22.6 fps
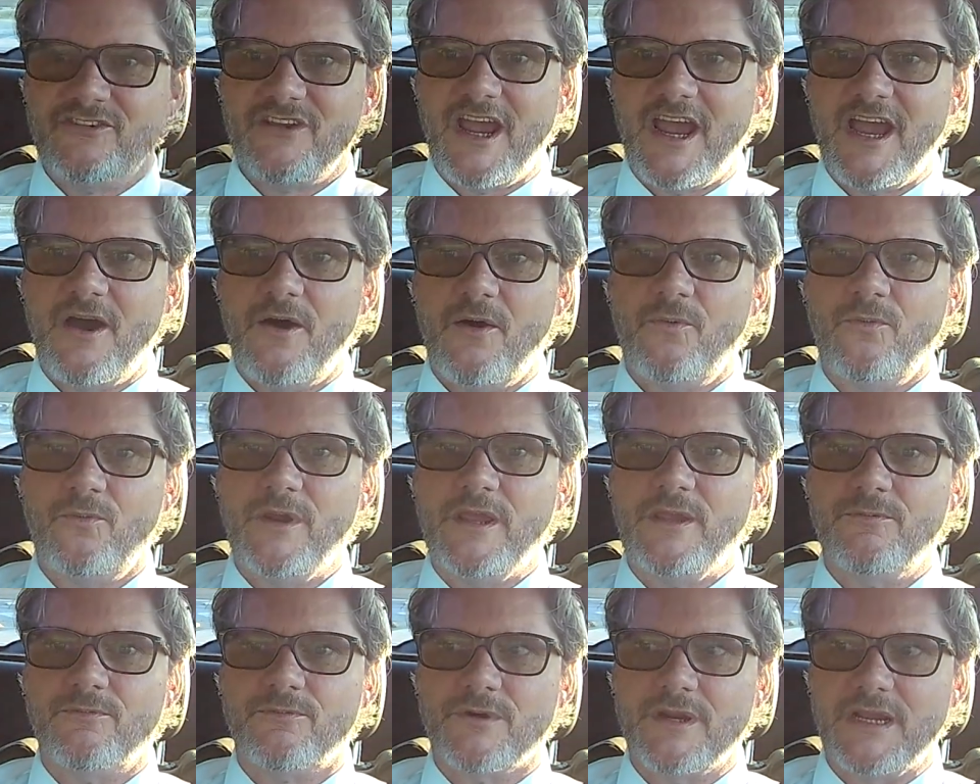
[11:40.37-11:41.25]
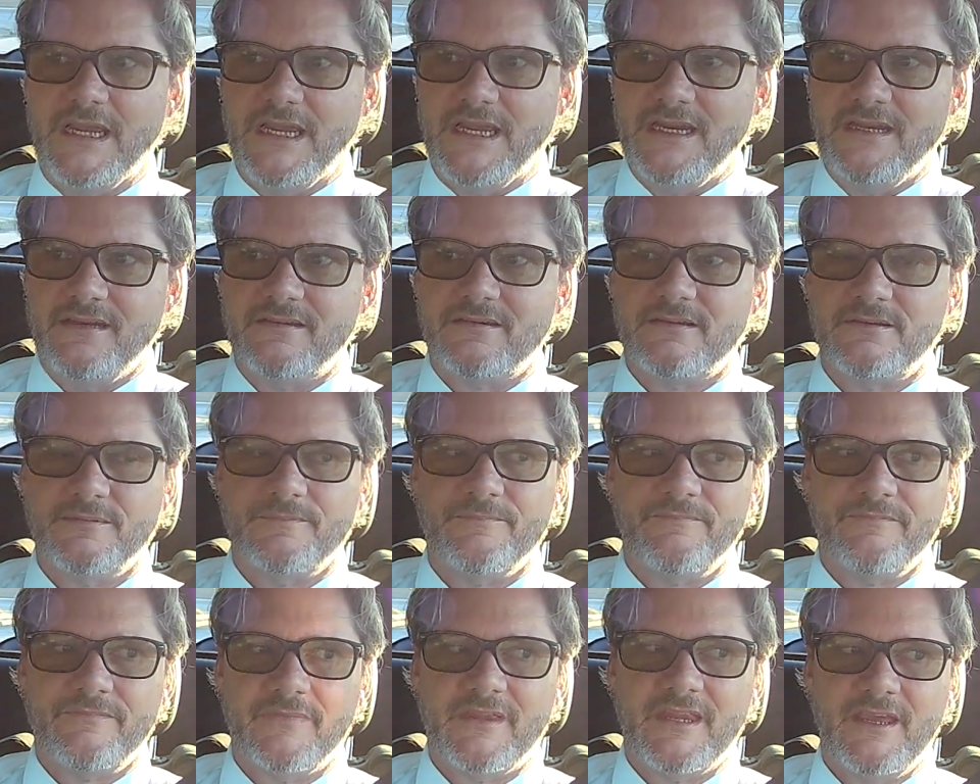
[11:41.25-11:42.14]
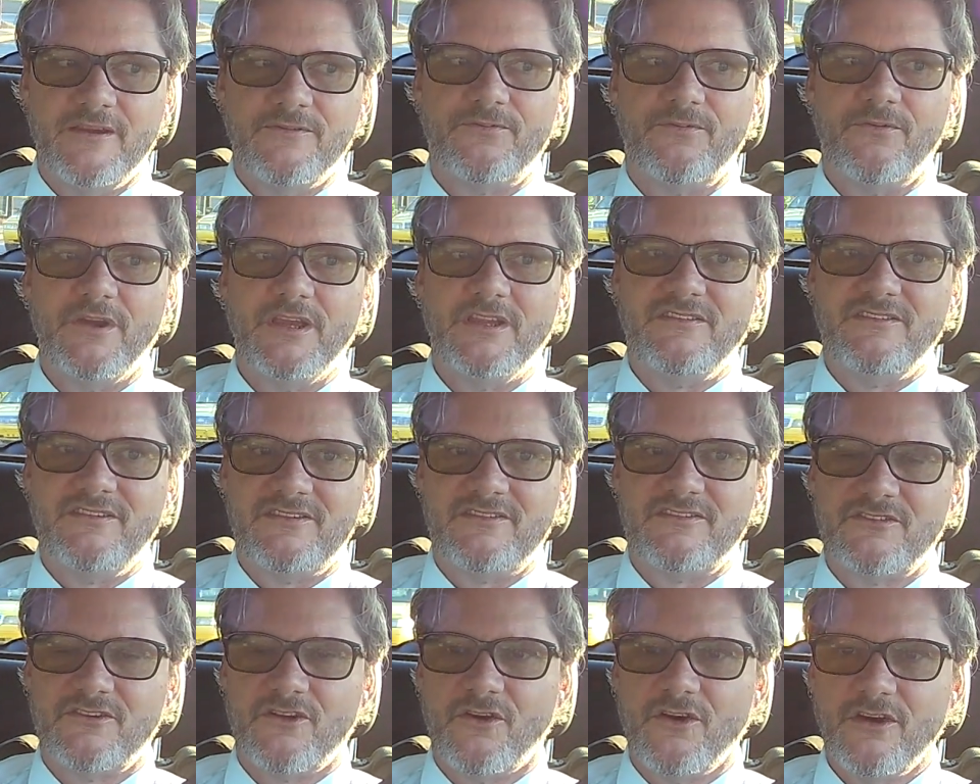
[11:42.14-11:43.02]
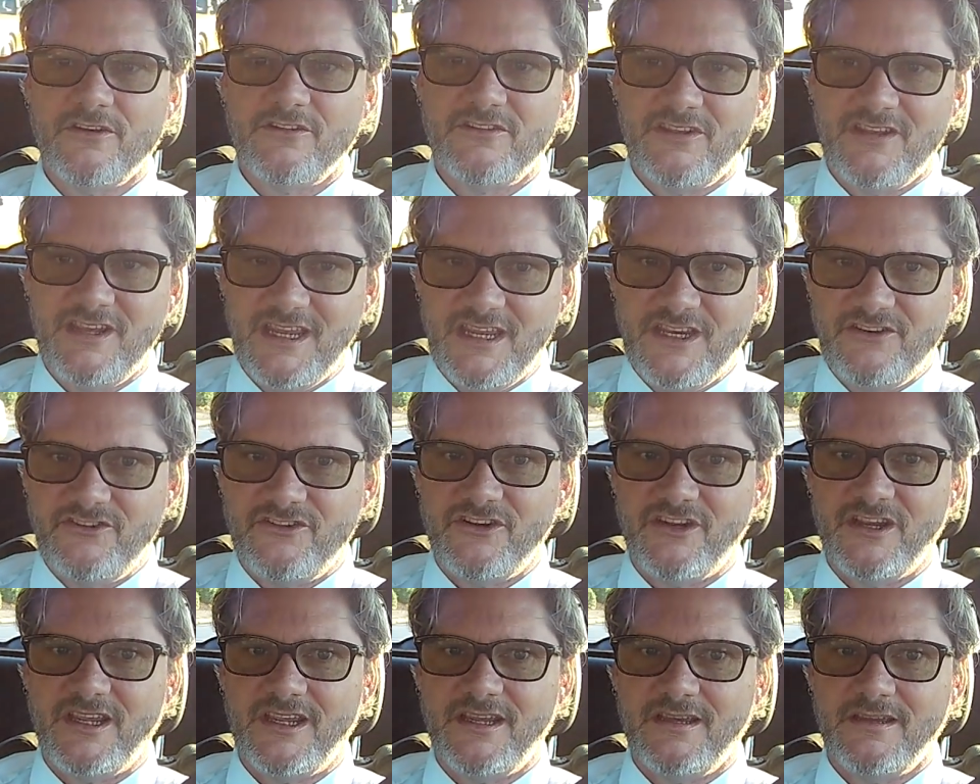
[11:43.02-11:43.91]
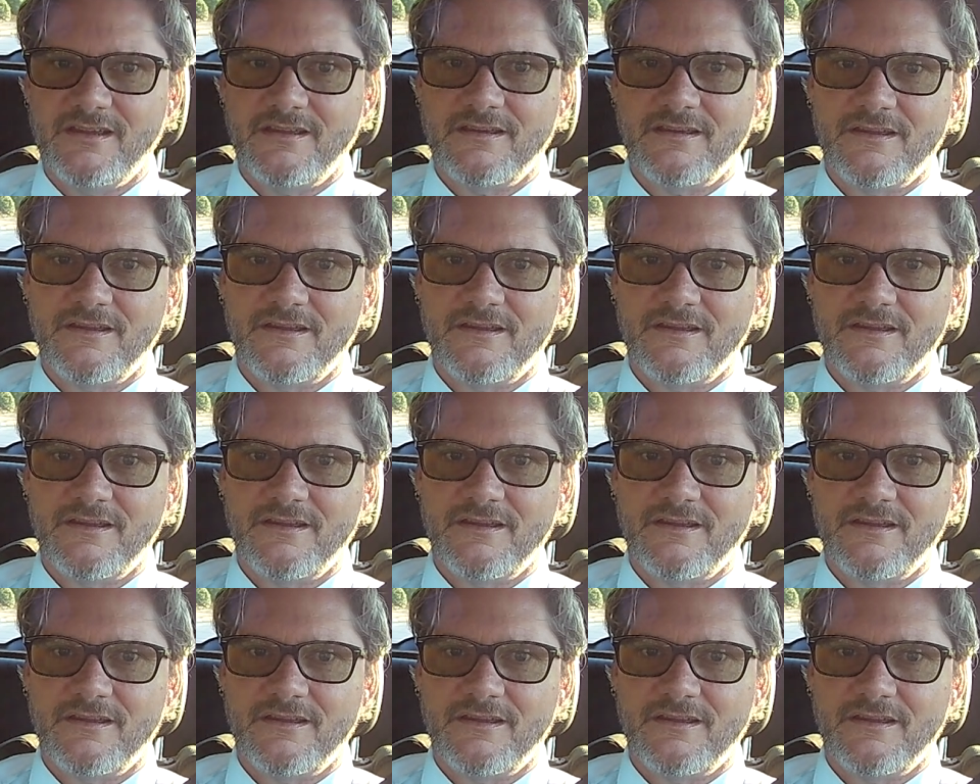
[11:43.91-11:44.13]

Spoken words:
how we read, if we start teaching